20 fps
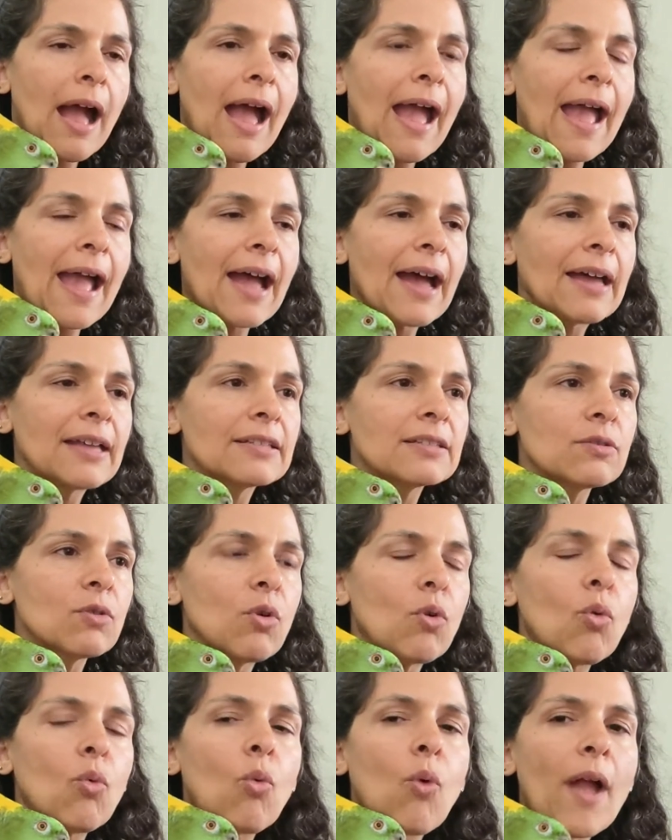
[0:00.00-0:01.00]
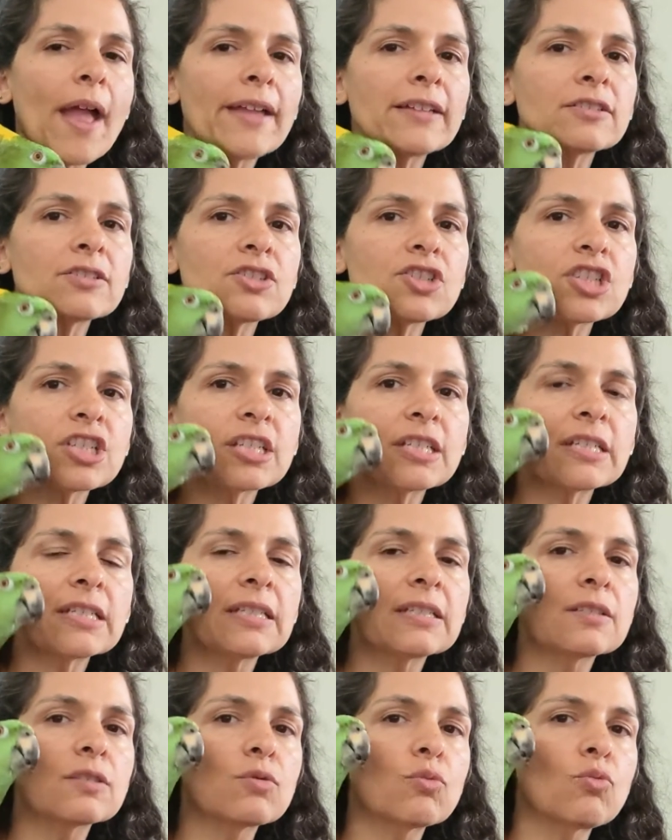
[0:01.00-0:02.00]
And when
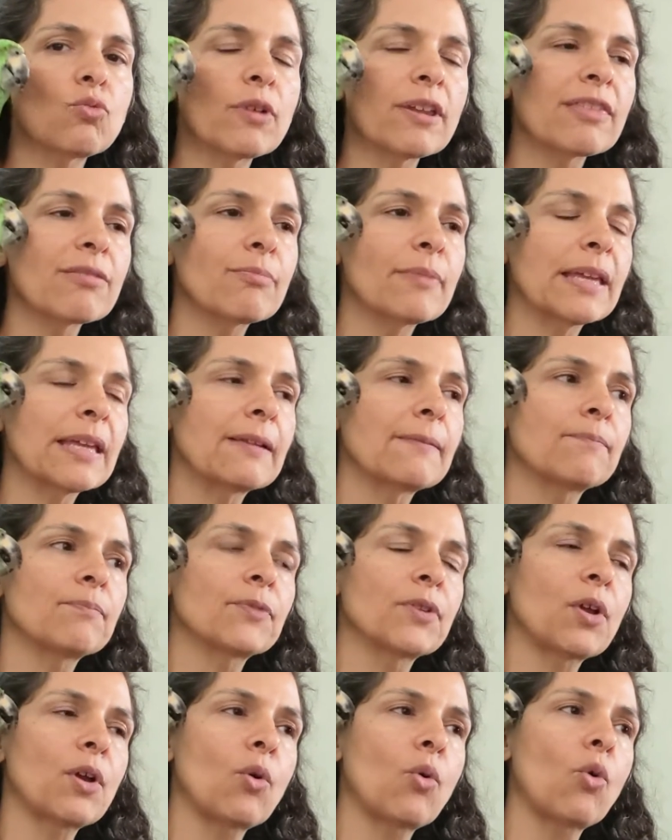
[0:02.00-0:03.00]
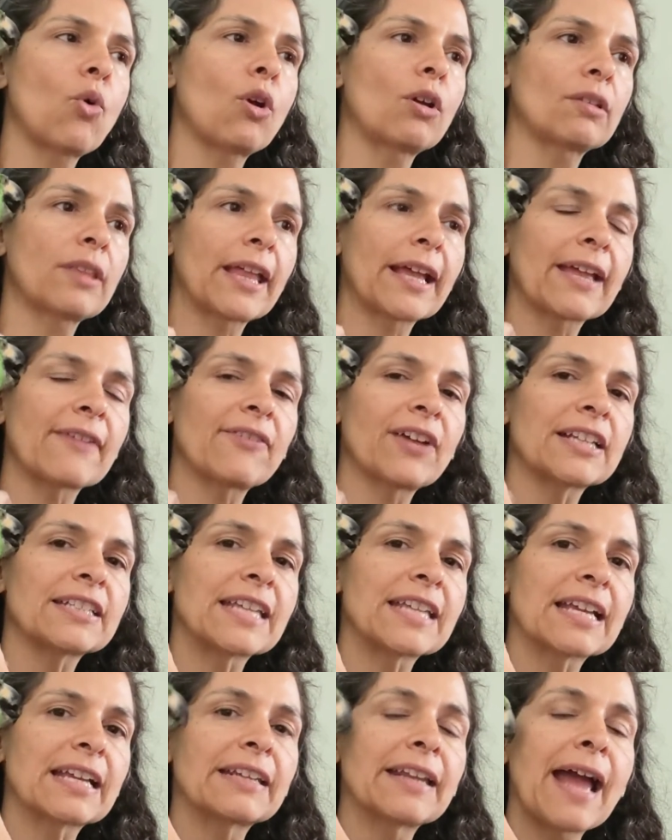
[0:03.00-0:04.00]
she's with me, or like if I
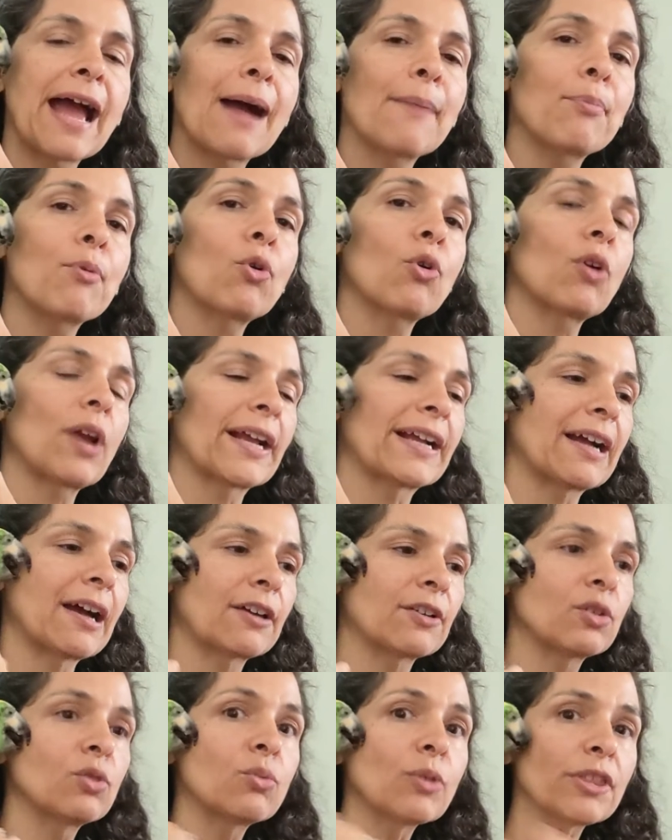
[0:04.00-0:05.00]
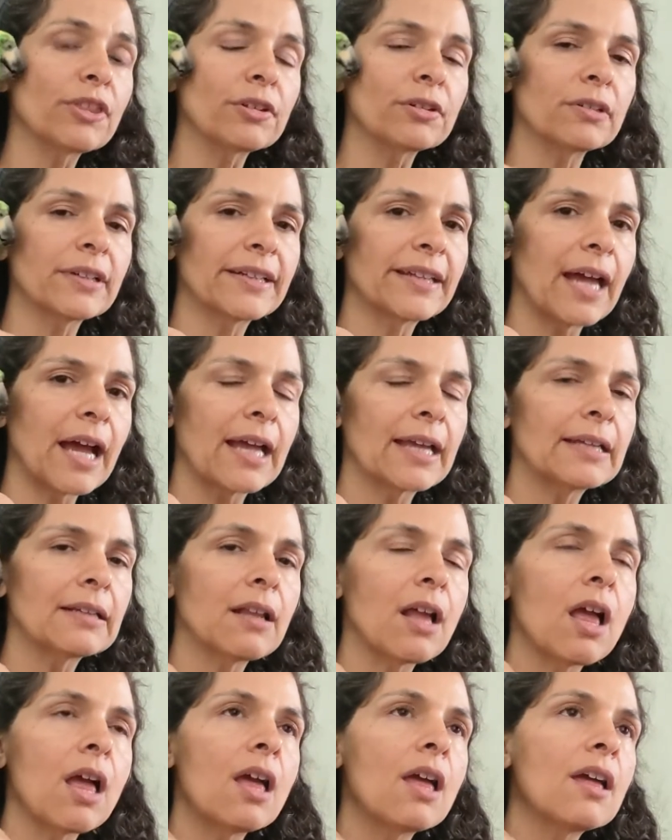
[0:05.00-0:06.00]
take a nap or I cuddle with her at night,
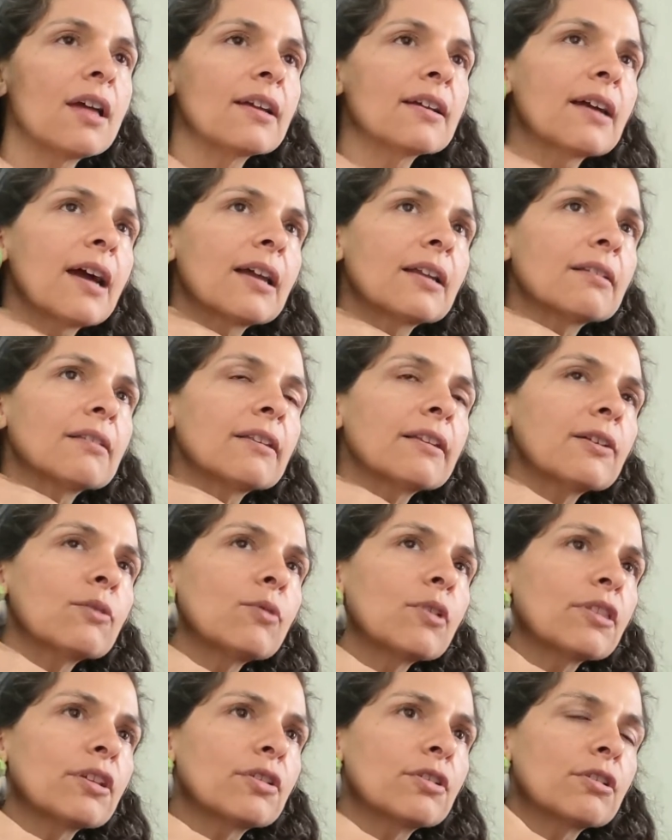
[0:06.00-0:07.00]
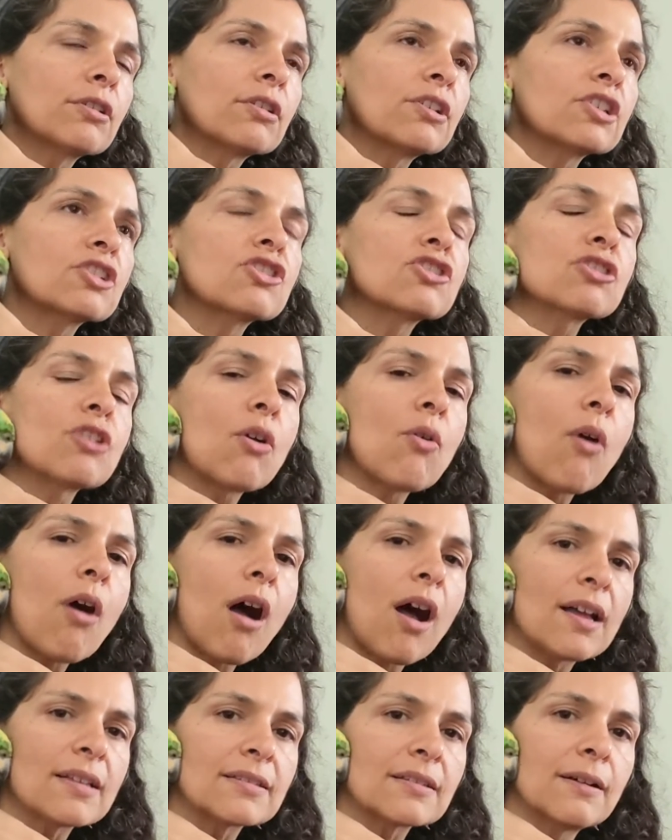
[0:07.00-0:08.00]
cuddling with her is so
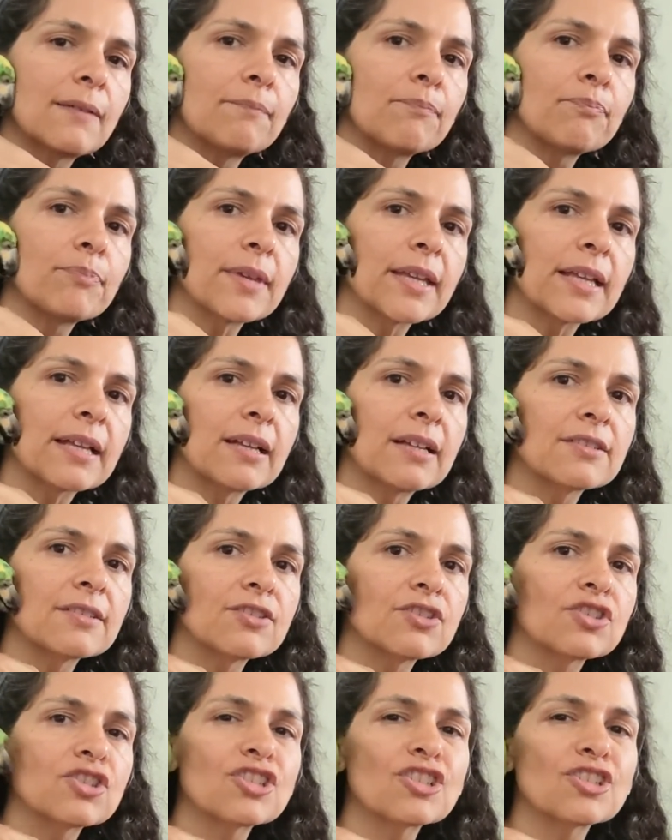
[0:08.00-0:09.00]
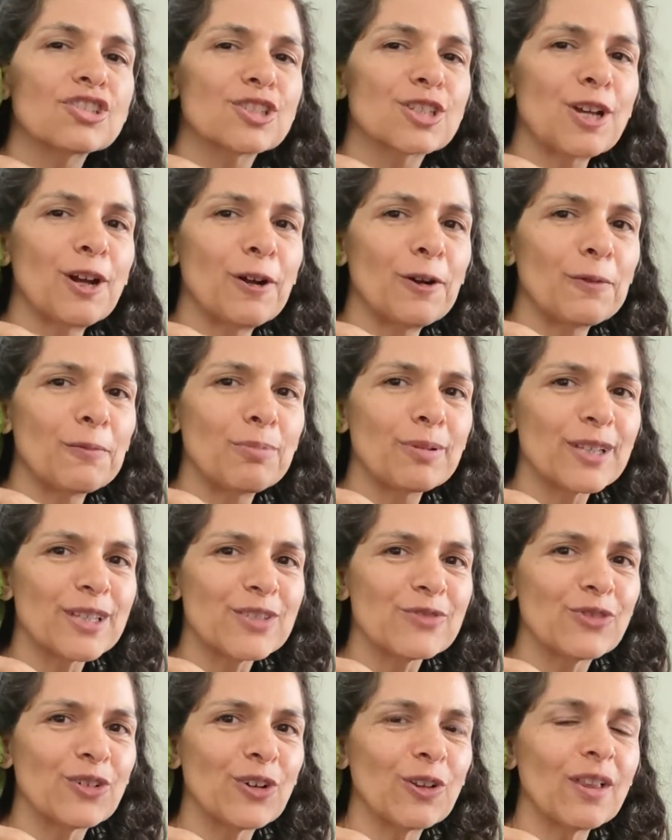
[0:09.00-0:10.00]
awesome because she's so
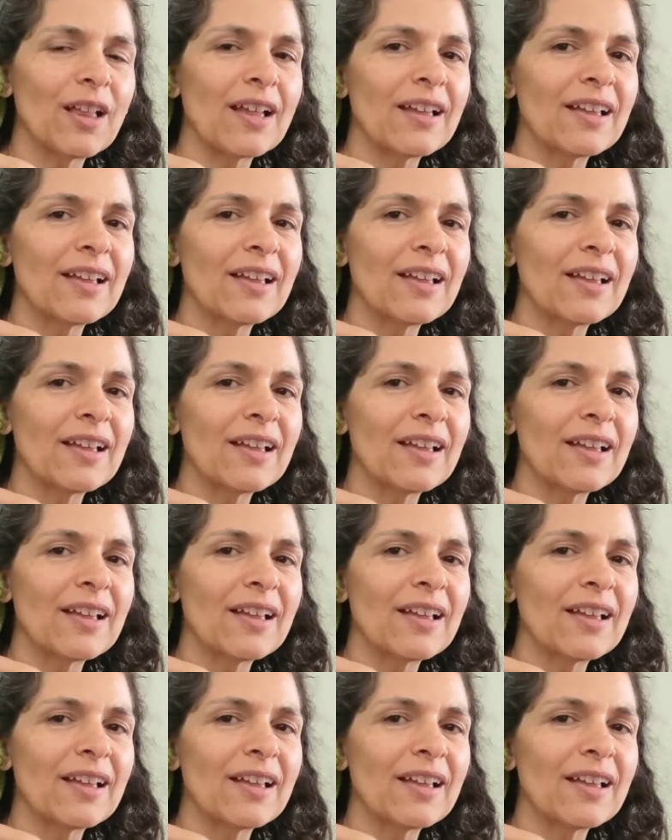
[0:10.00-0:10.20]
blissful.